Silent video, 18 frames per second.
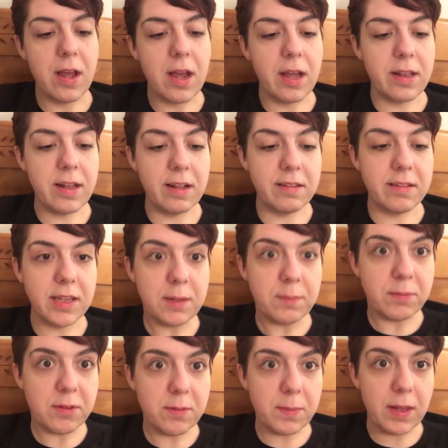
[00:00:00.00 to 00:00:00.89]
And that
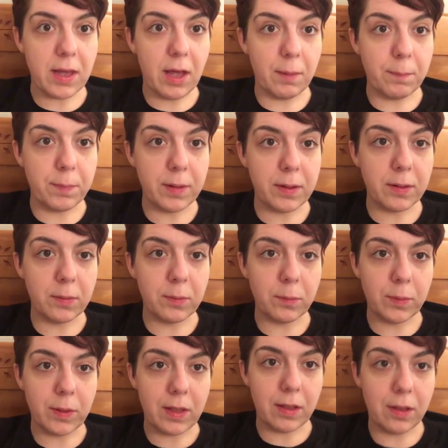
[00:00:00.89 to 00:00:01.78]
seems to be helping
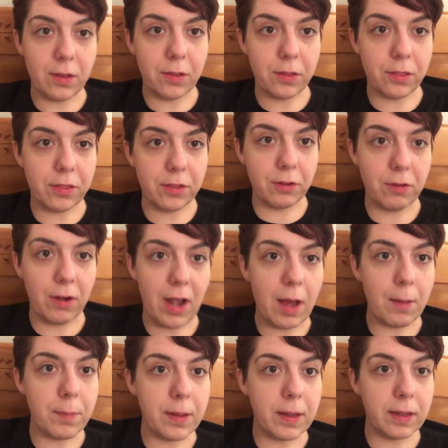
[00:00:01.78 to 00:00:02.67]
with the
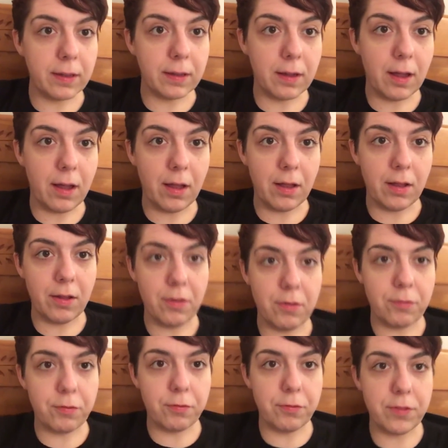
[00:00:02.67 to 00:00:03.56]
grabbing
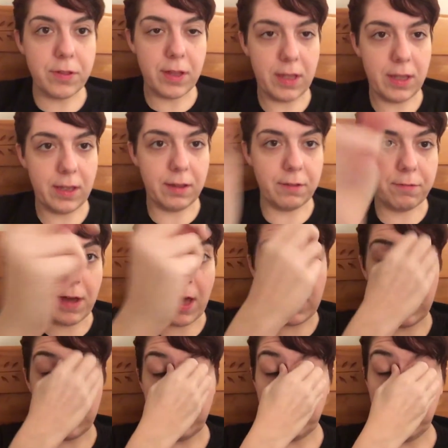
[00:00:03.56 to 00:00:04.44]
of the
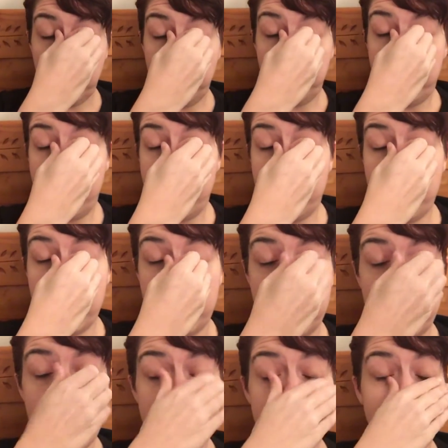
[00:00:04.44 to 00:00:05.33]
fatty necrosis
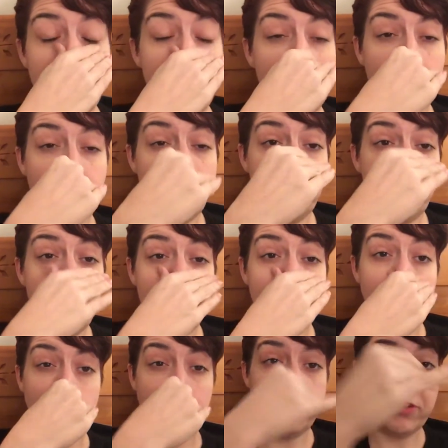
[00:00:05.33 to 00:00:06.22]
because it doesn't actually
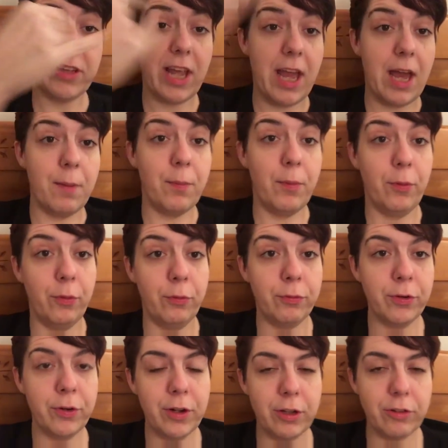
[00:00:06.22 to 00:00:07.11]
ever scab
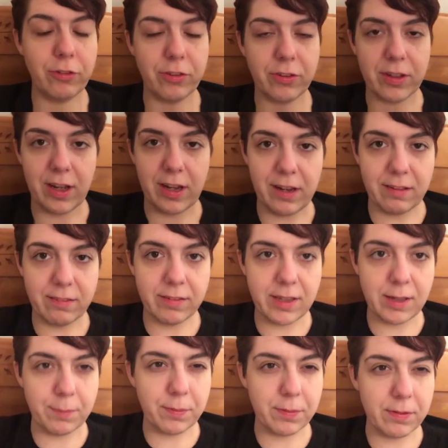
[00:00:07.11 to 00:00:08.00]
over. It just kind of
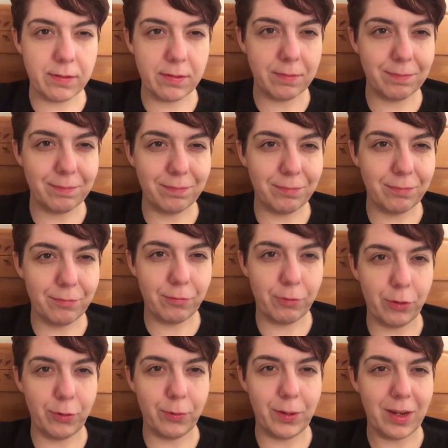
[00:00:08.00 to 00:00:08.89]
seeps
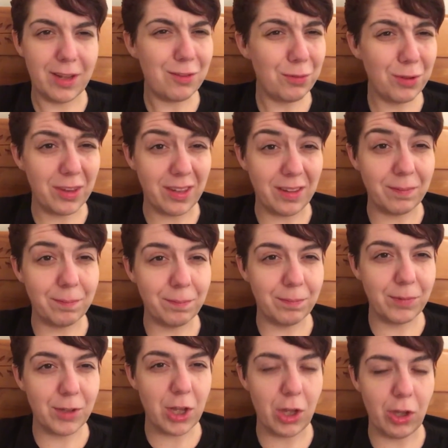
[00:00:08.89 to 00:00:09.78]
fluid. It's really
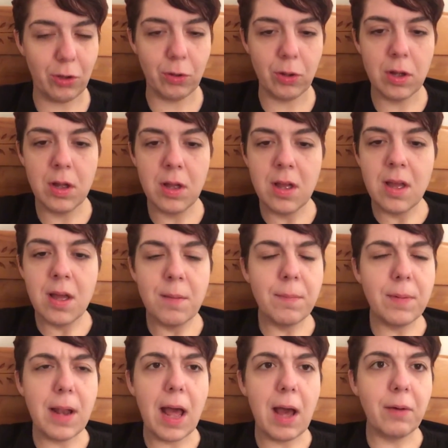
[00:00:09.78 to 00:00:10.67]
cute.
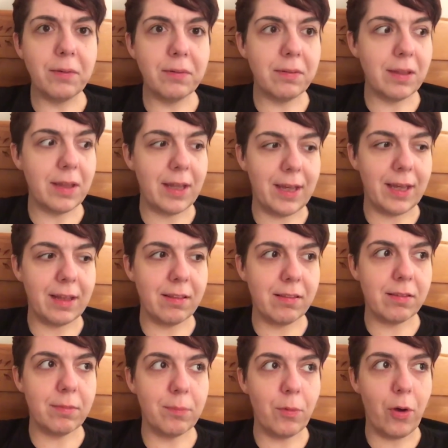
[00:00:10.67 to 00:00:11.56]
But now it's like
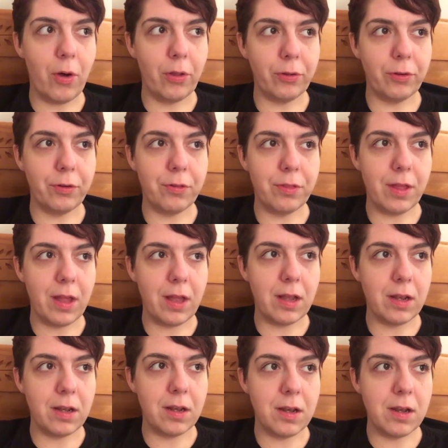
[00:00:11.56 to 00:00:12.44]
smaller
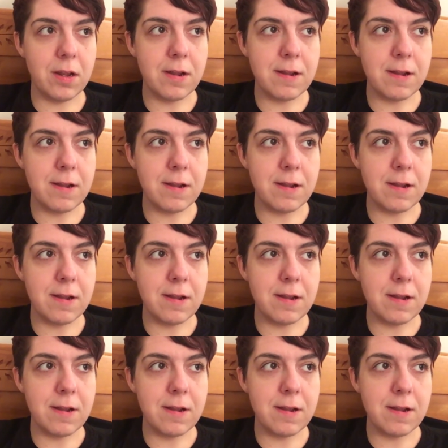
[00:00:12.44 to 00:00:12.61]
than